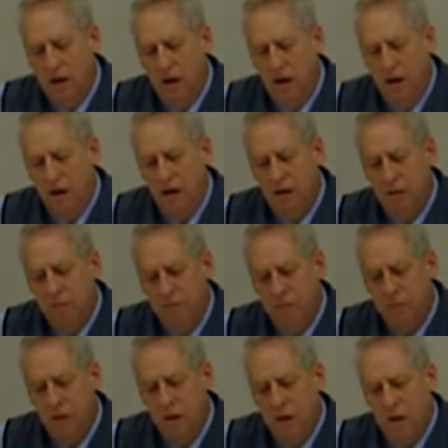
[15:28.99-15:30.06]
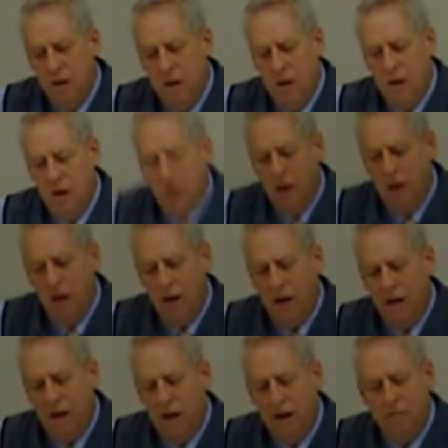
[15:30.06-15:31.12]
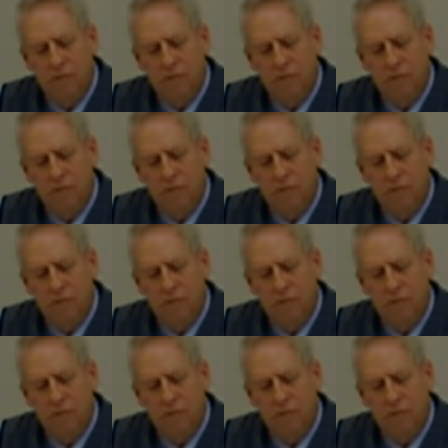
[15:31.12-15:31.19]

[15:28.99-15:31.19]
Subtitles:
I